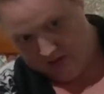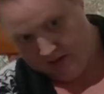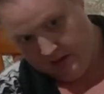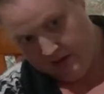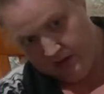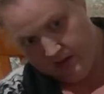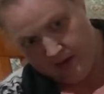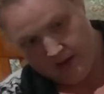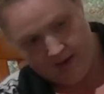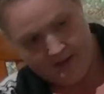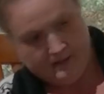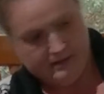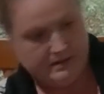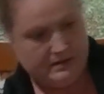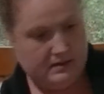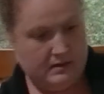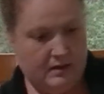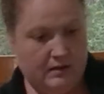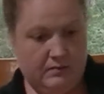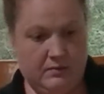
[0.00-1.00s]
Okay,
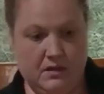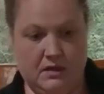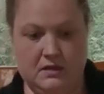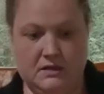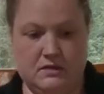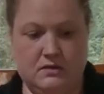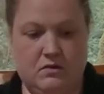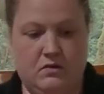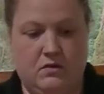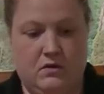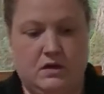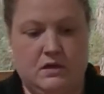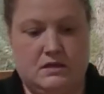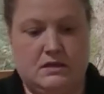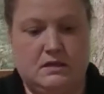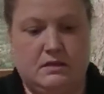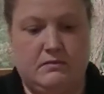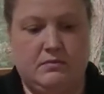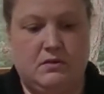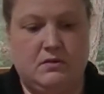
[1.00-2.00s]
so now I'm going to score and
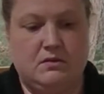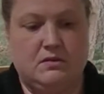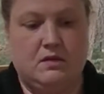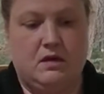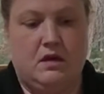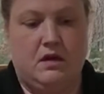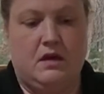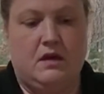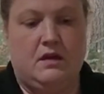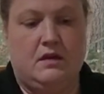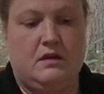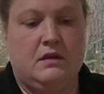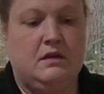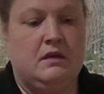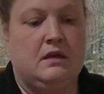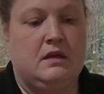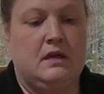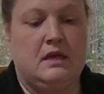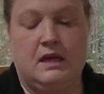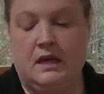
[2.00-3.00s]
slip those on.
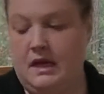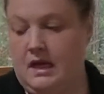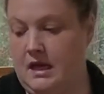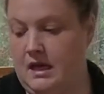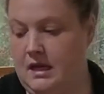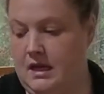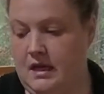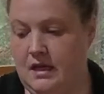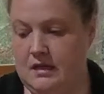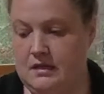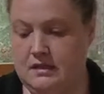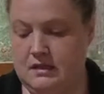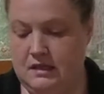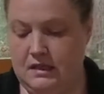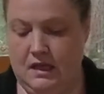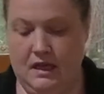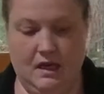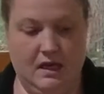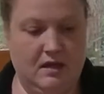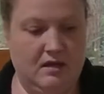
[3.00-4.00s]
And
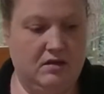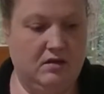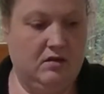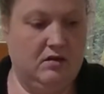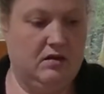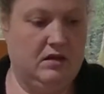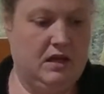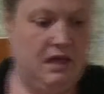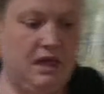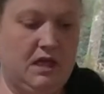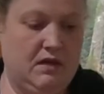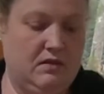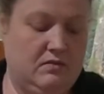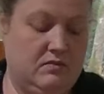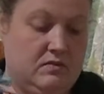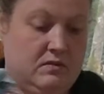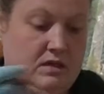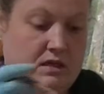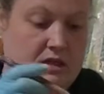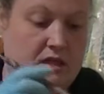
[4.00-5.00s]
again, any
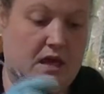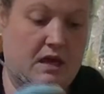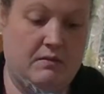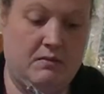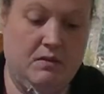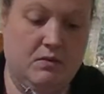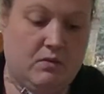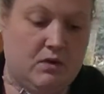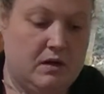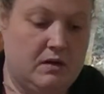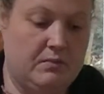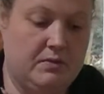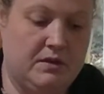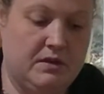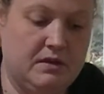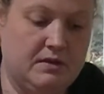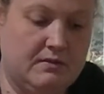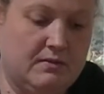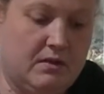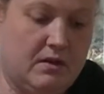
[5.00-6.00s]
time you want to
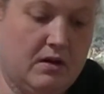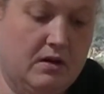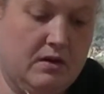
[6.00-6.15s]
put them